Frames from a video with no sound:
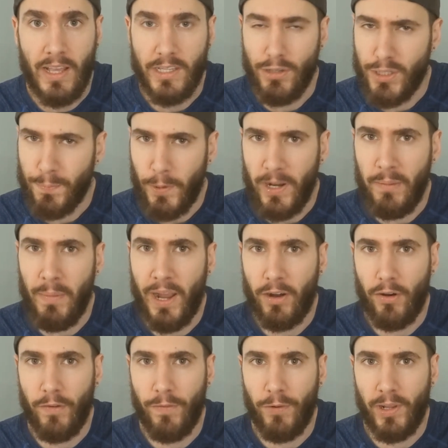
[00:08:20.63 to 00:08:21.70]
So it's pretty
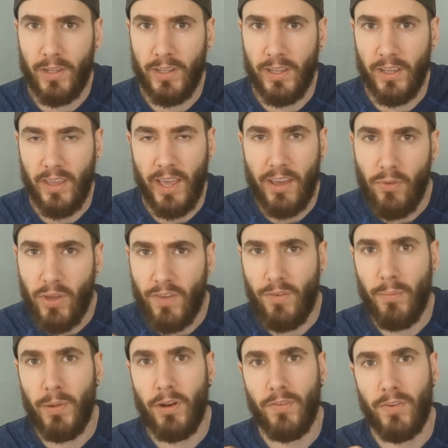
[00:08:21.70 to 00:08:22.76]
macro-friendly, okay? It'll give
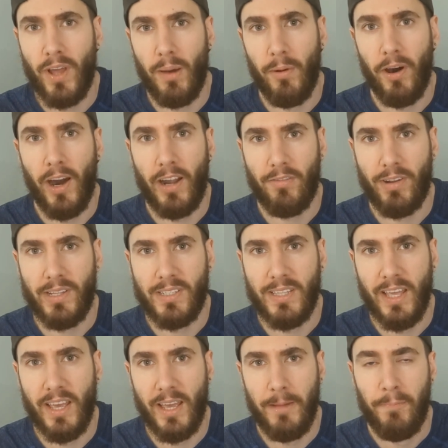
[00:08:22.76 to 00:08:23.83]
you a bit of carbohydrates
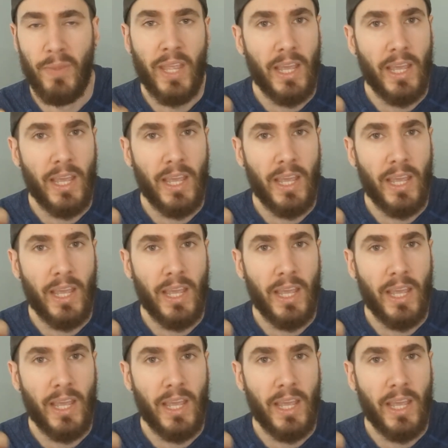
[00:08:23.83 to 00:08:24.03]
there.